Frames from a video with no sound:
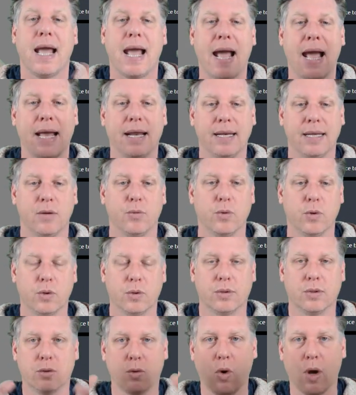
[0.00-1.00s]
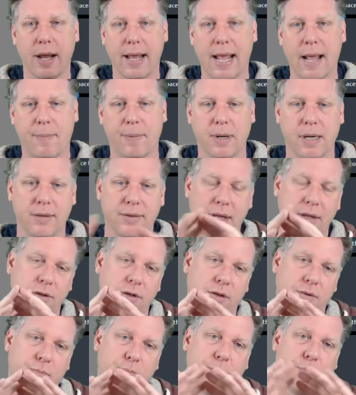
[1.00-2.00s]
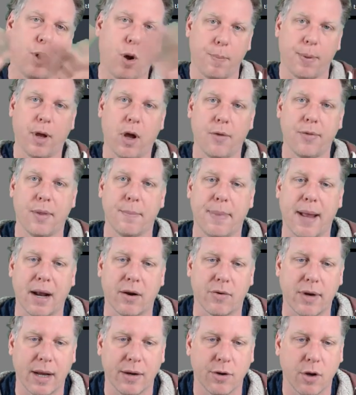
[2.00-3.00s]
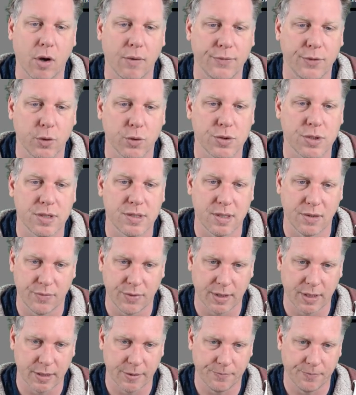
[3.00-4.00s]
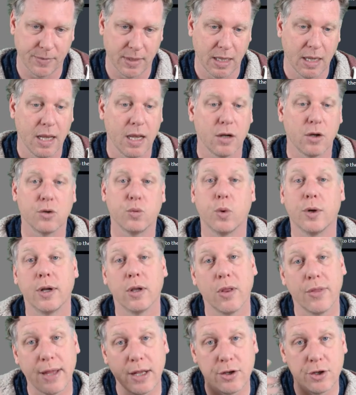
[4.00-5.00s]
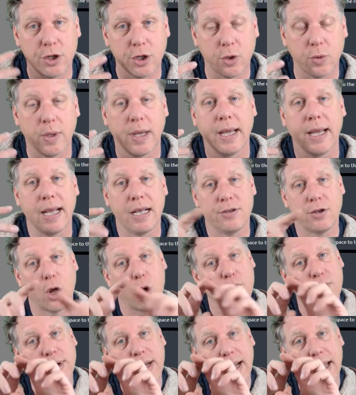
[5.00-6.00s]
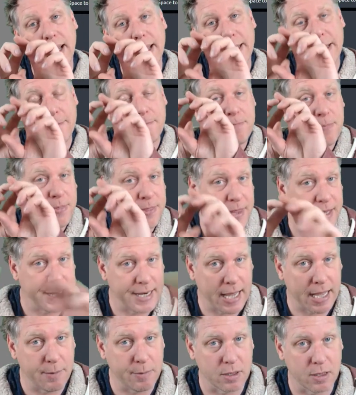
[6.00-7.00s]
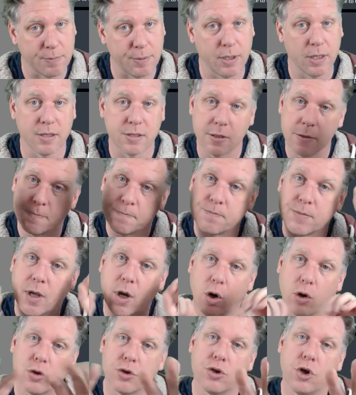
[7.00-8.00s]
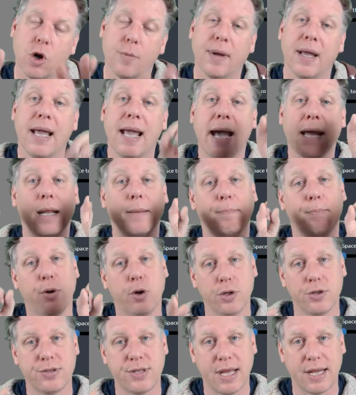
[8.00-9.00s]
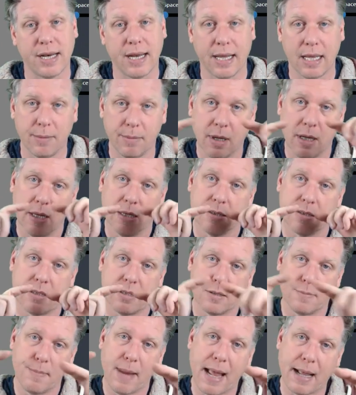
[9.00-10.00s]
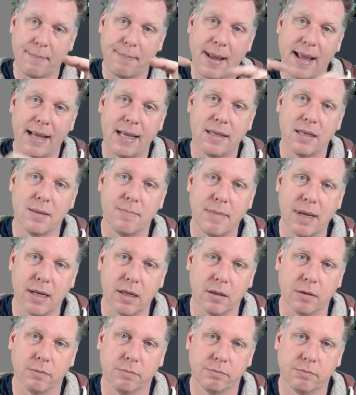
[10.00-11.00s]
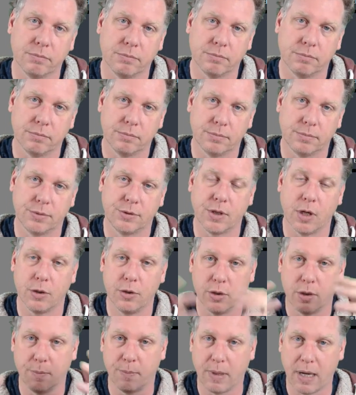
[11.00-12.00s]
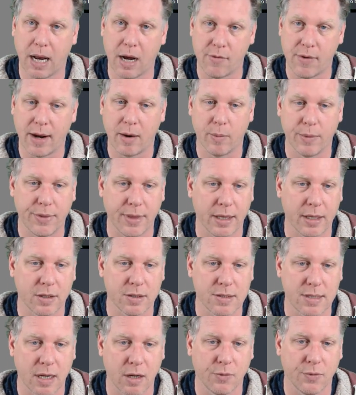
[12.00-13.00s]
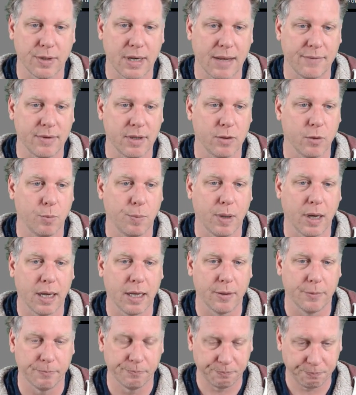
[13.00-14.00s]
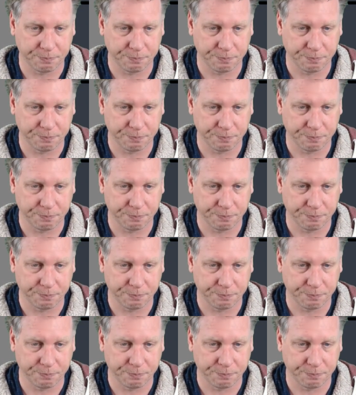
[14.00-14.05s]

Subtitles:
and it will quite happily then just pop it on the background of your certificate. Because what it will then do is overlay the name of the person on top, and it puts their name smack bang in the middle, so you can play around with that yourself and have a little play.